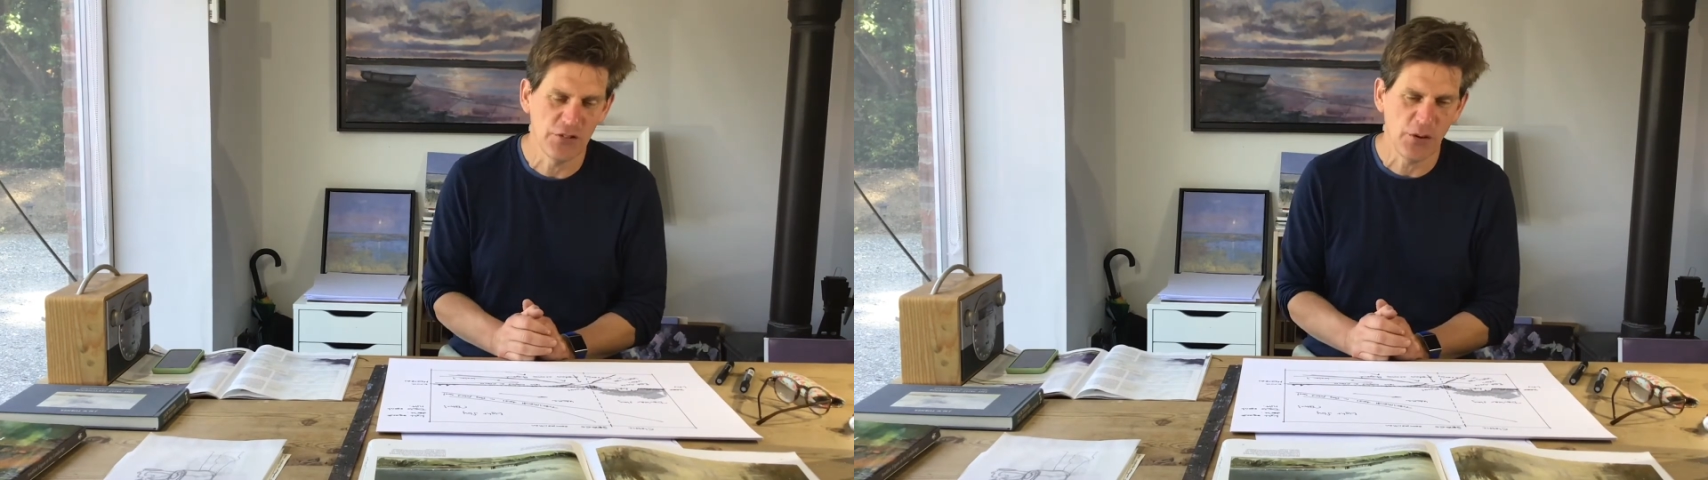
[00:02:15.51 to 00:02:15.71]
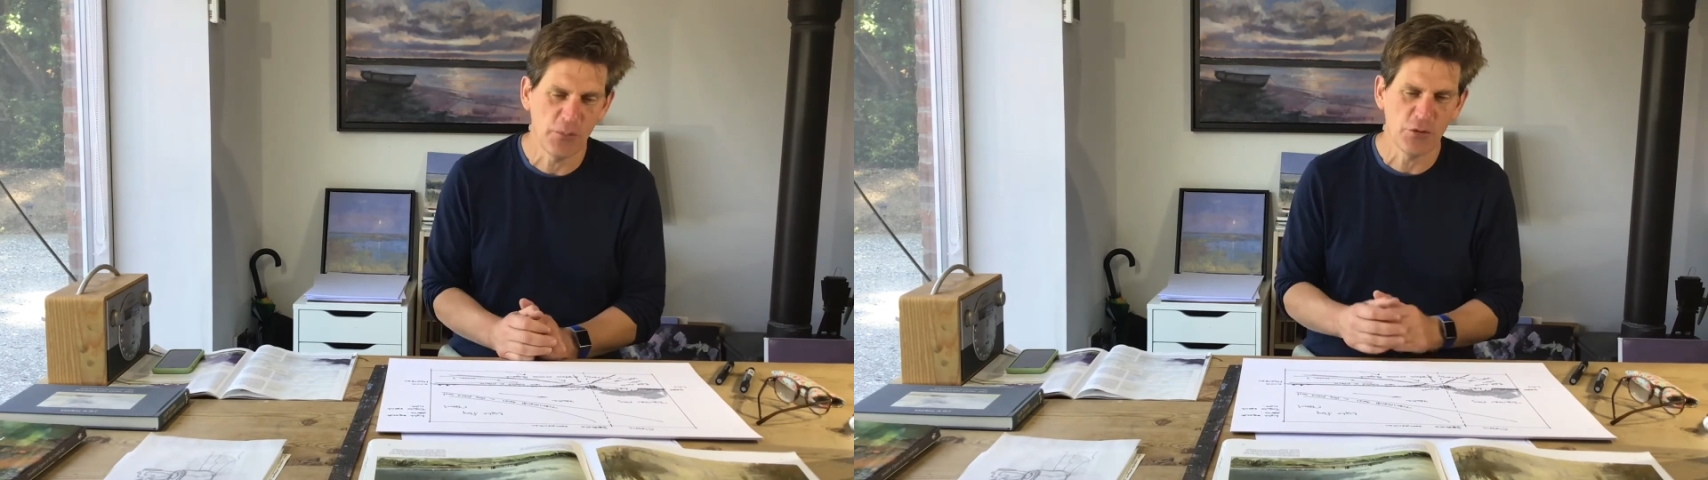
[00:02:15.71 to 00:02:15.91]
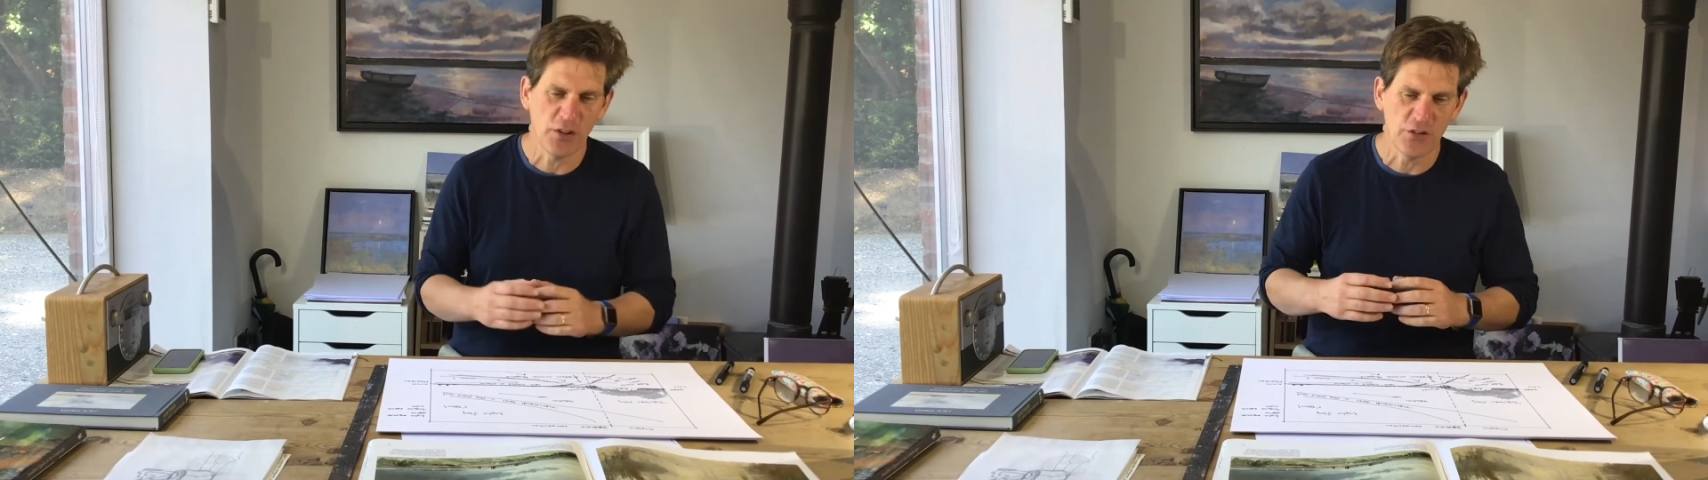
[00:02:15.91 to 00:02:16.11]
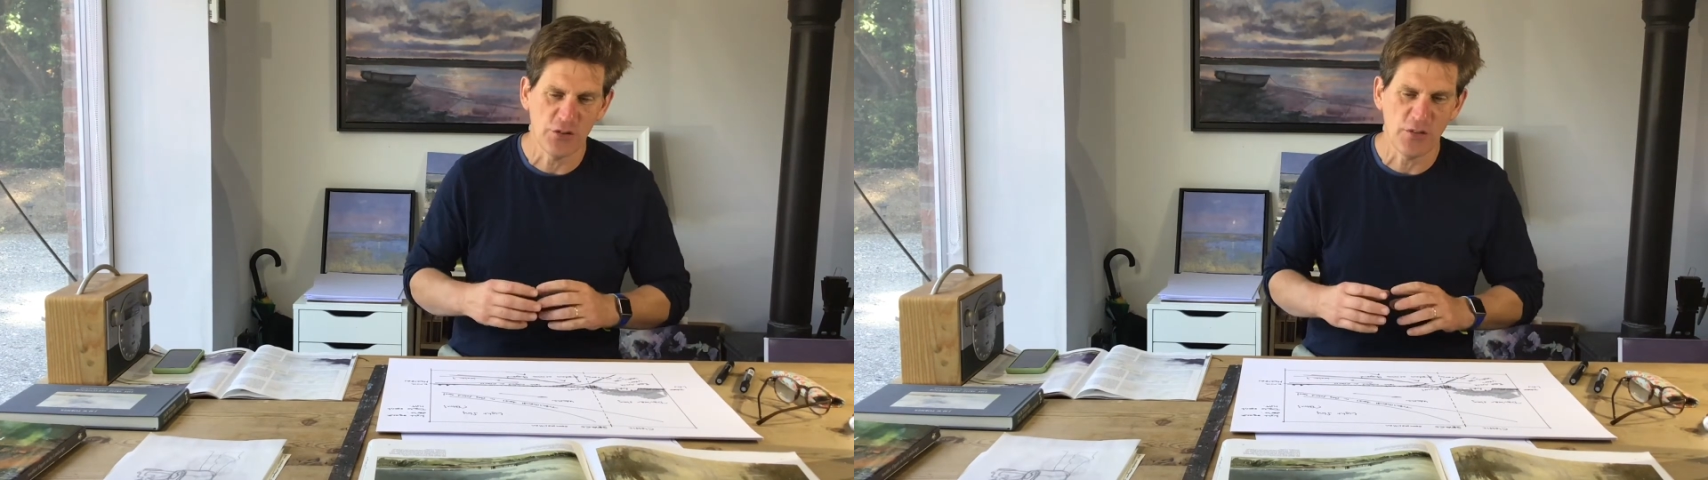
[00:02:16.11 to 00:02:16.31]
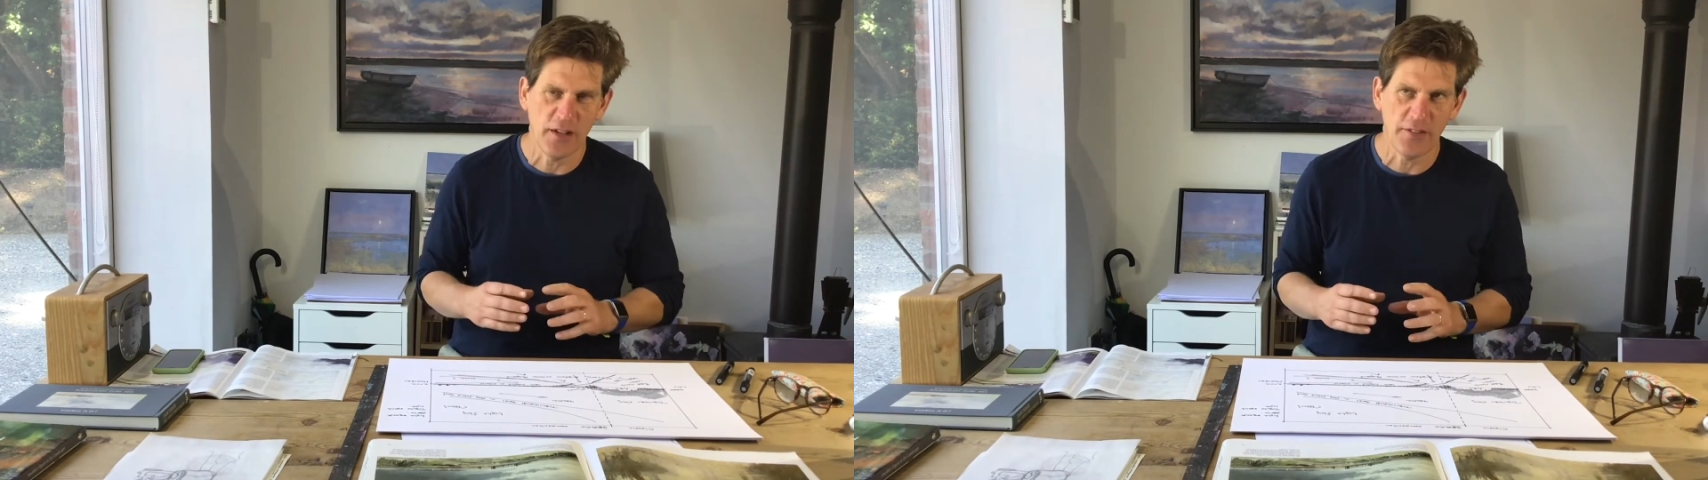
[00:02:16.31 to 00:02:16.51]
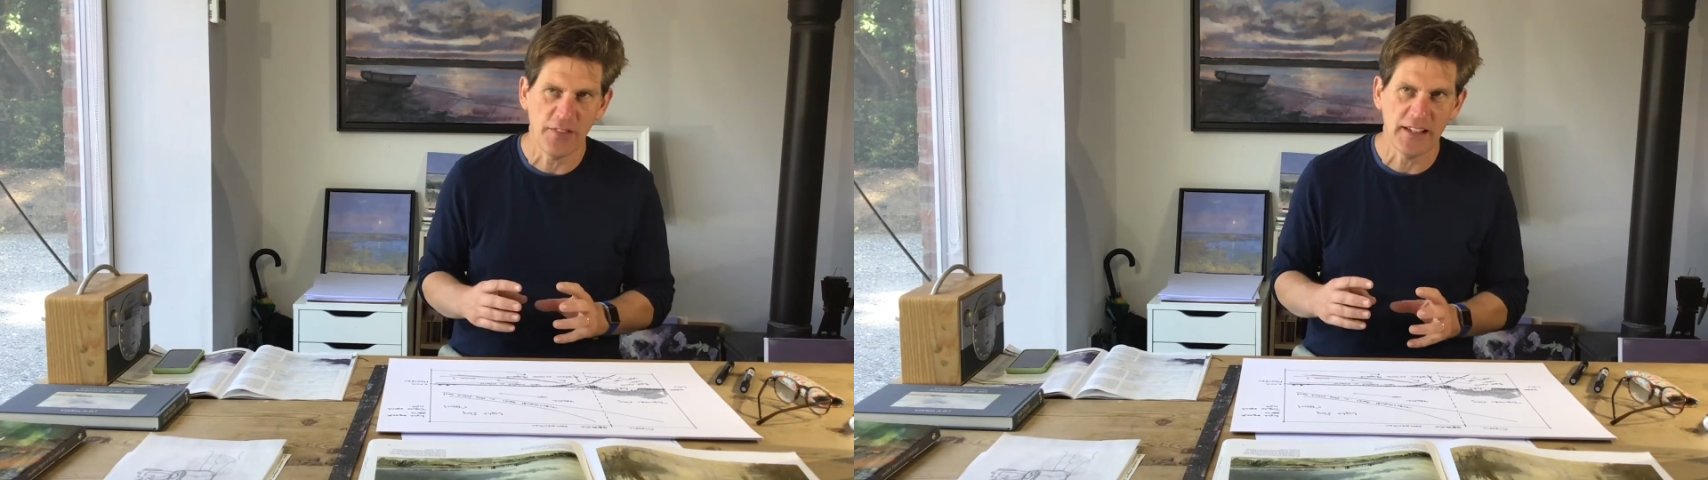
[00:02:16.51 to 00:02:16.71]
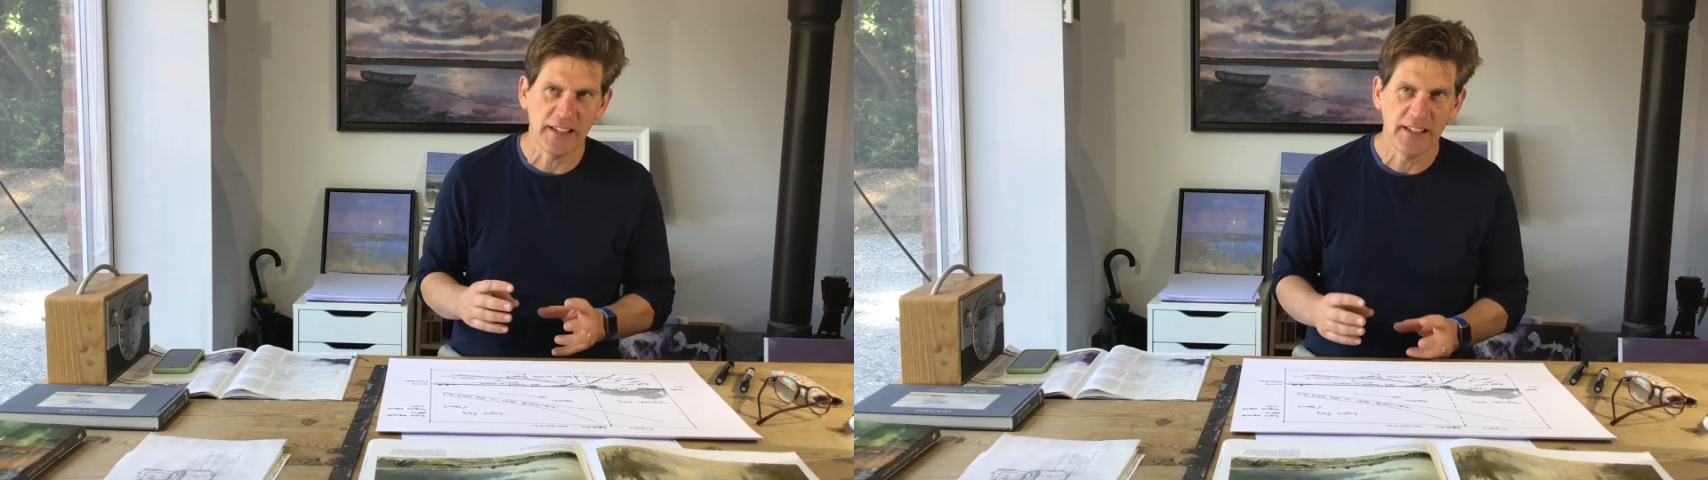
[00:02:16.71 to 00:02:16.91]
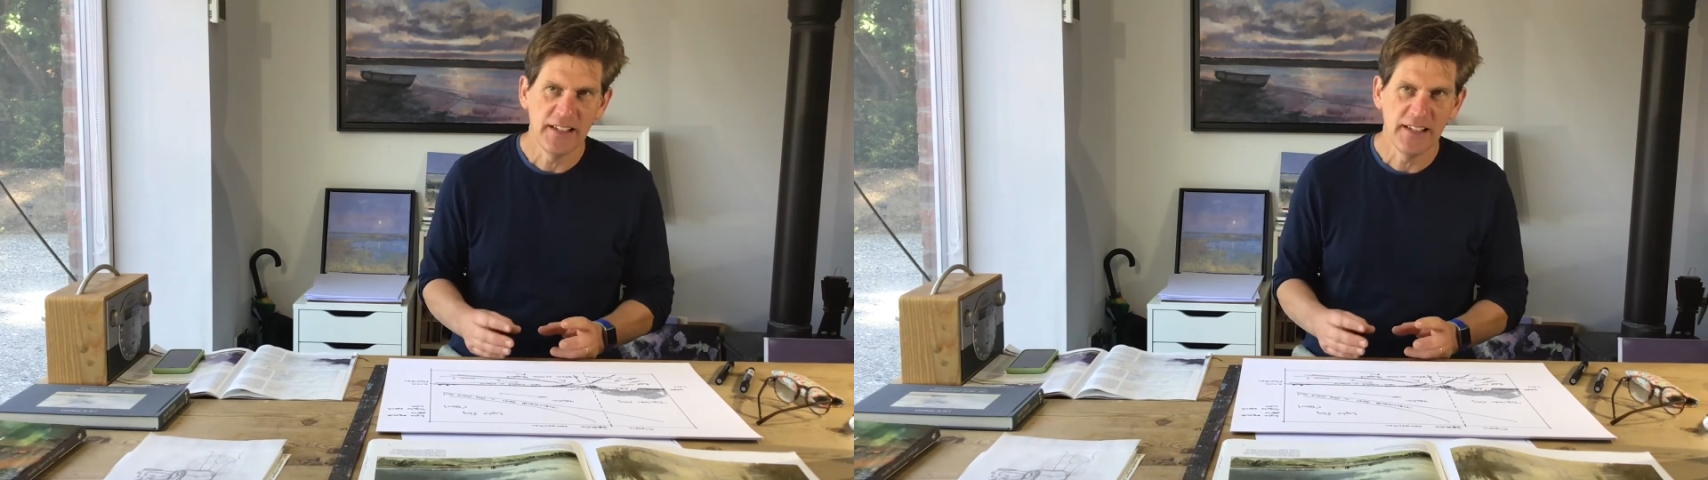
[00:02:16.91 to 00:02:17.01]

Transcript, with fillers: So I'm trying to sort of, I think,